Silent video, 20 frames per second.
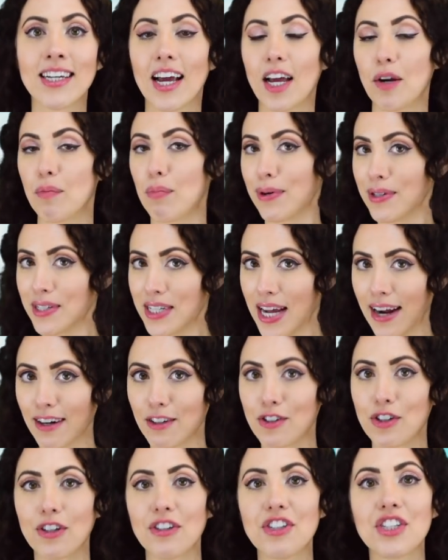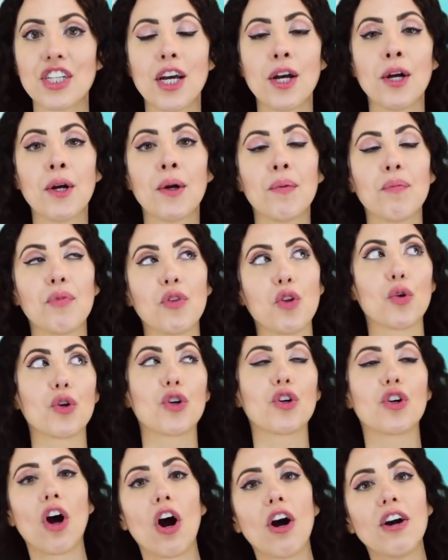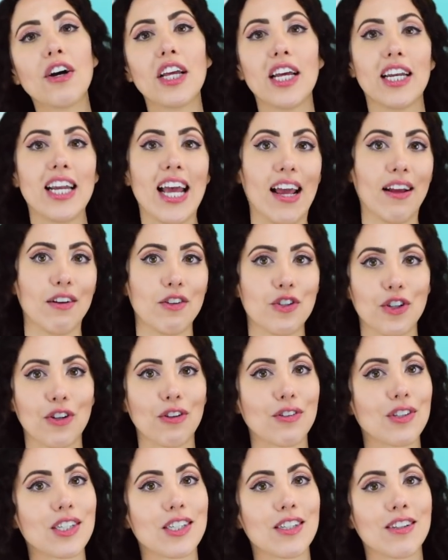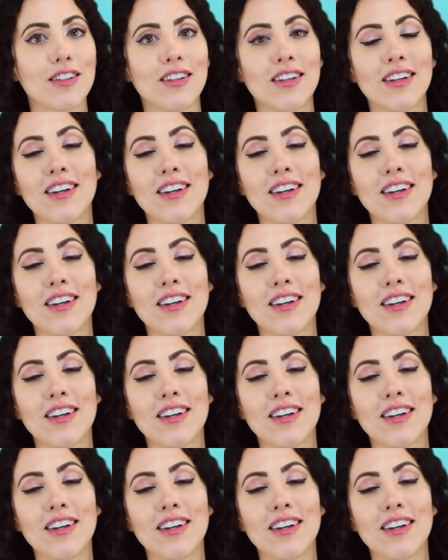and protectors, your guardian angels